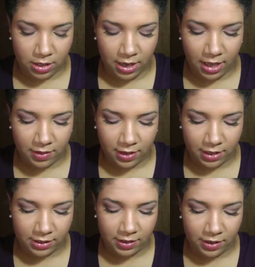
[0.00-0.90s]
has like
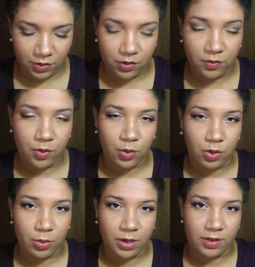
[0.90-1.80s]
a touch of
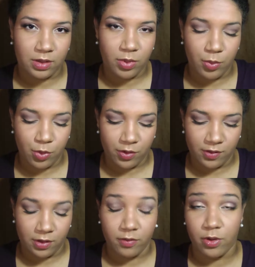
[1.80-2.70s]
gold, but it's a little bit more
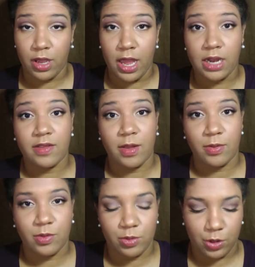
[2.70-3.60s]
silvery, and it's
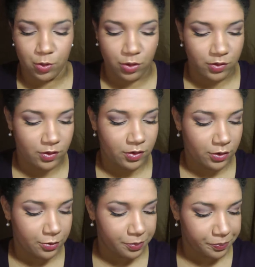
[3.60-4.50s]
absolutely gorgeous,
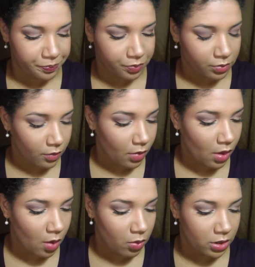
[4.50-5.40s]
so
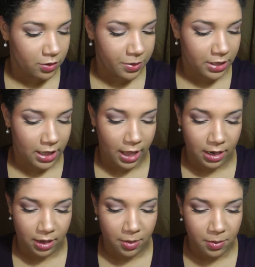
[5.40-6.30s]
wanted to pick
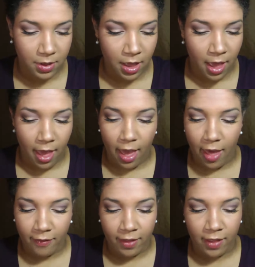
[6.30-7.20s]
that up.
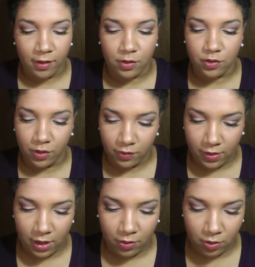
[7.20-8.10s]
And then just
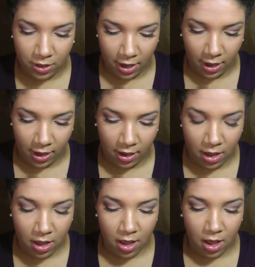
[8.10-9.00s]
the other day,
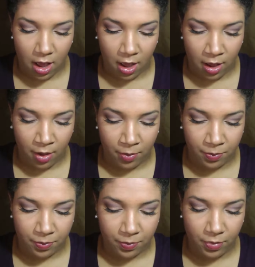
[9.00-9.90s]

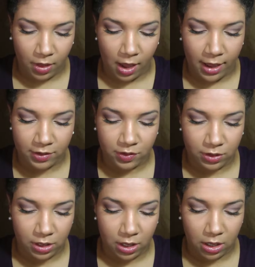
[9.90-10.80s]

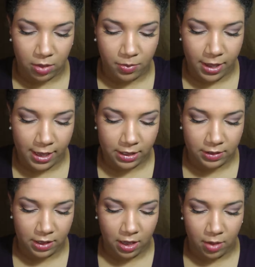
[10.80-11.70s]
actually
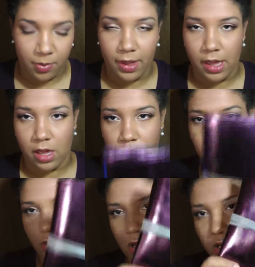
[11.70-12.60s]
picked up a
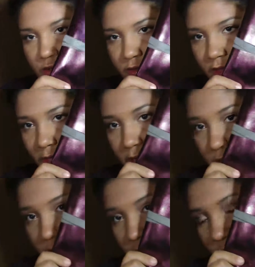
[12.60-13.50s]
brush
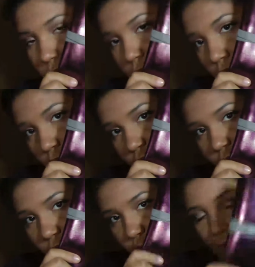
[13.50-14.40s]
set
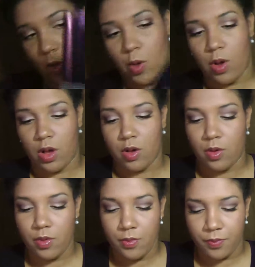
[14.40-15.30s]
from
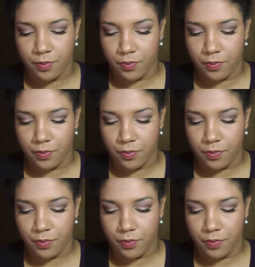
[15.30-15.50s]
Quo,